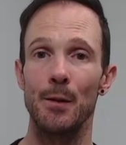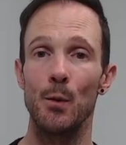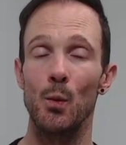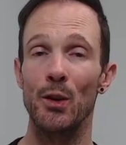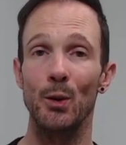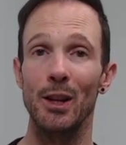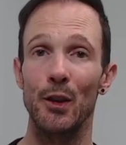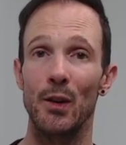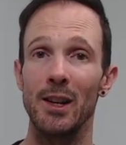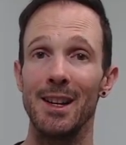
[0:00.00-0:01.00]
With only
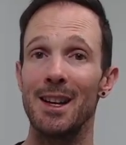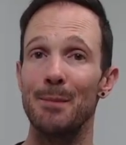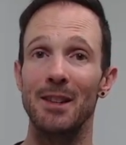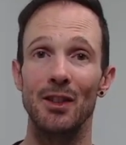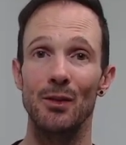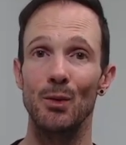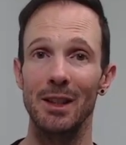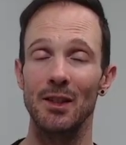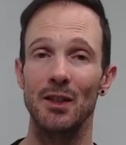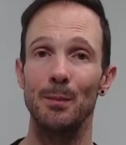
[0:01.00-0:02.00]
three, it makes it really
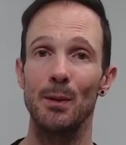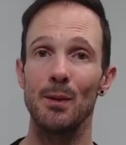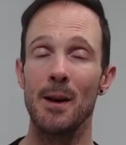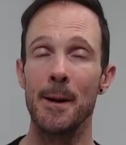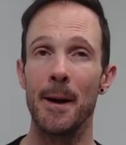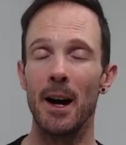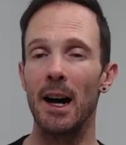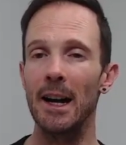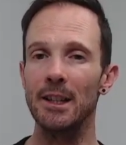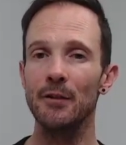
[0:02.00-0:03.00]
simple.
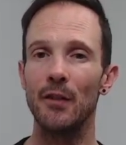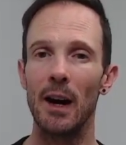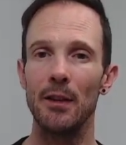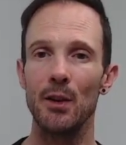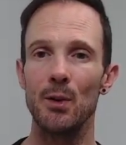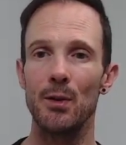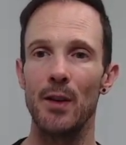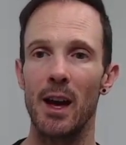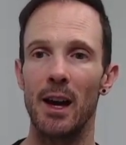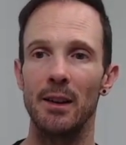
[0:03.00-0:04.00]
I did find though
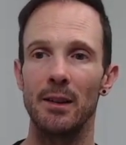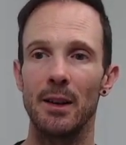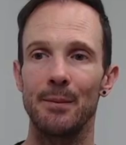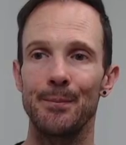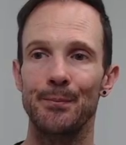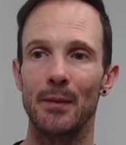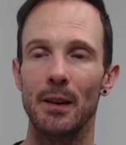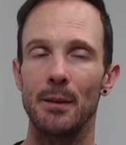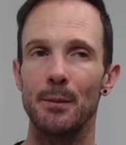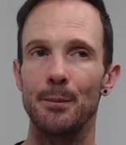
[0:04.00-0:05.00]
that
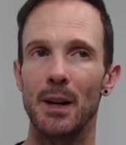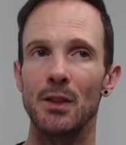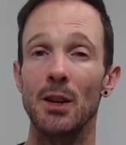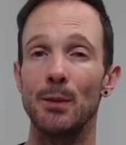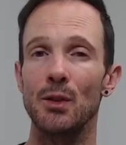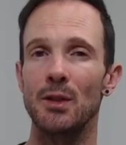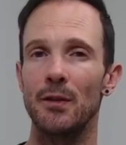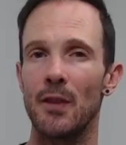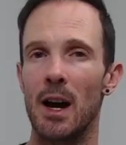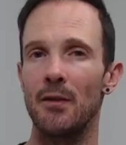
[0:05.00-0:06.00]
because I'm used to
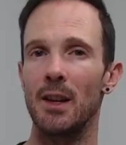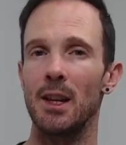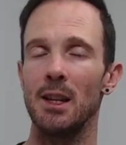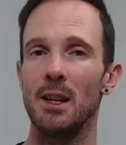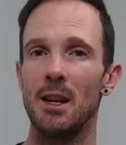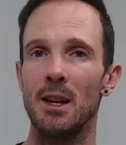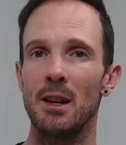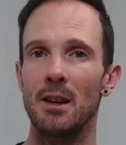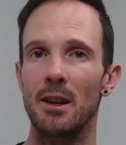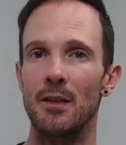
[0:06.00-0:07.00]
5e,
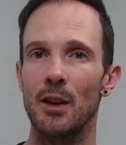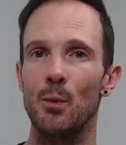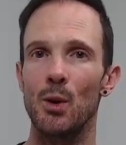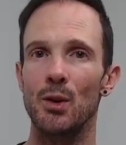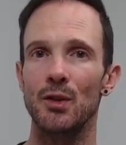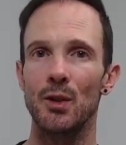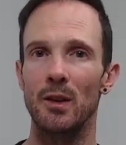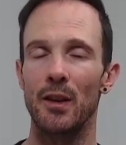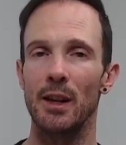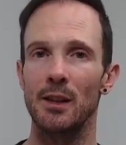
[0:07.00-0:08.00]
there were certain
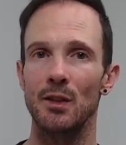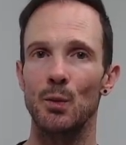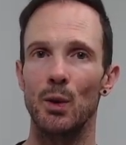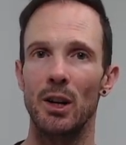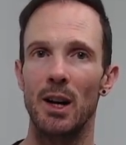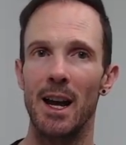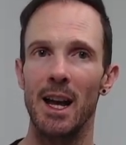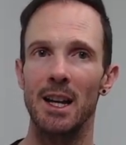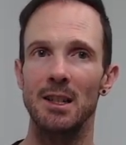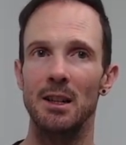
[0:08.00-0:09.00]
things where I
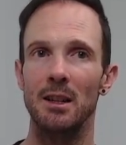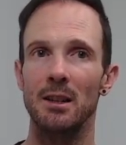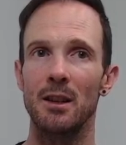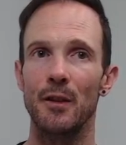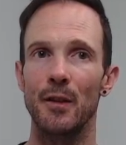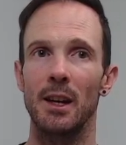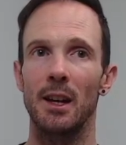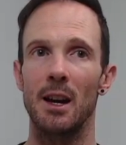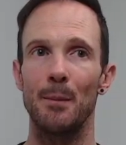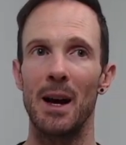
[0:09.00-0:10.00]
had to think
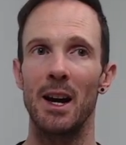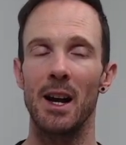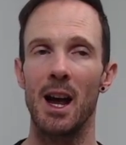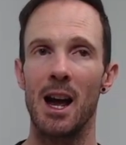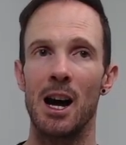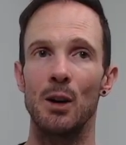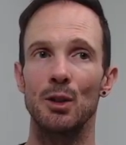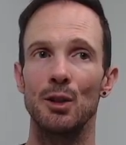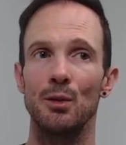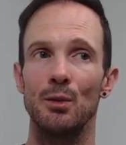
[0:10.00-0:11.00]
about how
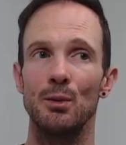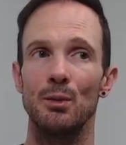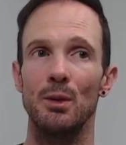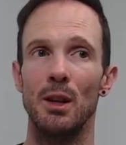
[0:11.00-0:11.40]
to